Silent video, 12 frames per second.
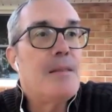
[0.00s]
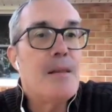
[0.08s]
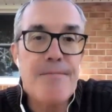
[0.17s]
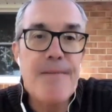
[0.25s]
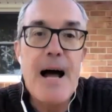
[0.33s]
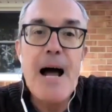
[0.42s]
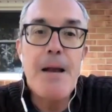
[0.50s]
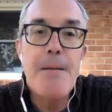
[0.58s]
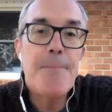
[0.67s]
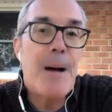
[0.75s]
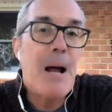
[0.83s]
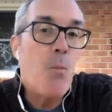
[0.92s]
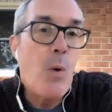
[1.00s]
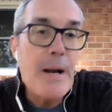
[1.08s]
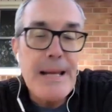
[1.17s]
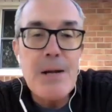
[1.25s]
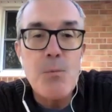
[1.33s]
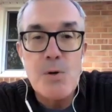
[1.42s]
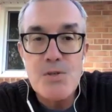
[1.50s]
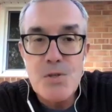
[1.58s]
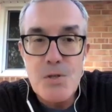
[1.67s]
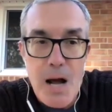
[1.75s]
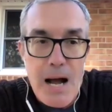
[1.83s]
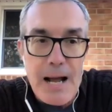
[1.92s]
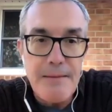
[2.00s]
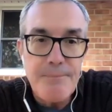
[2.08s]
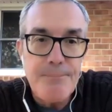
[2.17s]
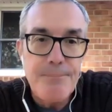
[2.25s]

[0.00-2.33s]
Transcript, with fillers: the divine by what it was not.